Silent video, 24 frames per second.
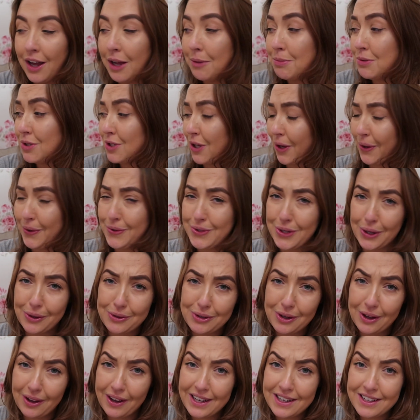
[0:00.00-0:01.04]
I'm so, so
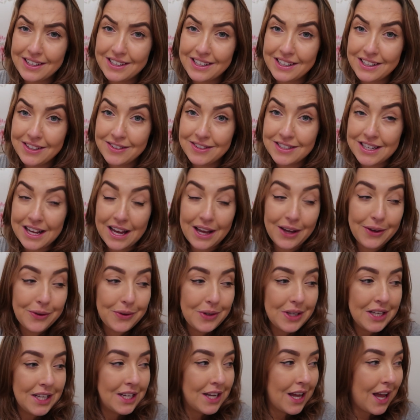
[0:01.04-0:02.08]
tired, can you
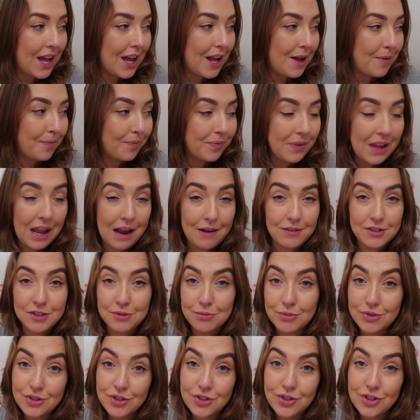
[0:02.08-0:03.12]
tell?
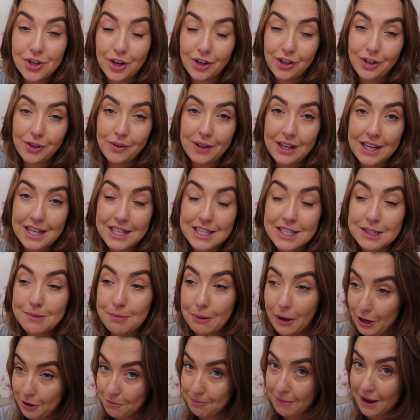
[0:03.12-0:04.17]
Harrison wants to show you his
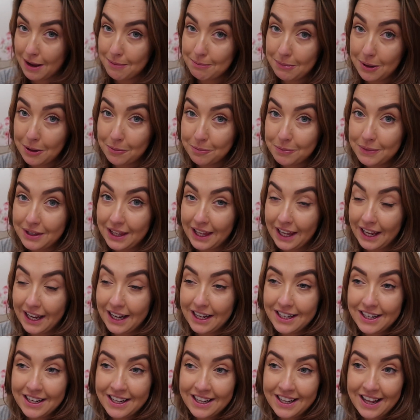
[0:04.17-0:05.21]
Spiderman
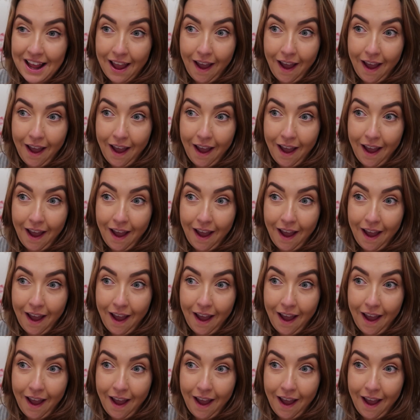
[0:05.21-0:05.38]
pumpkin.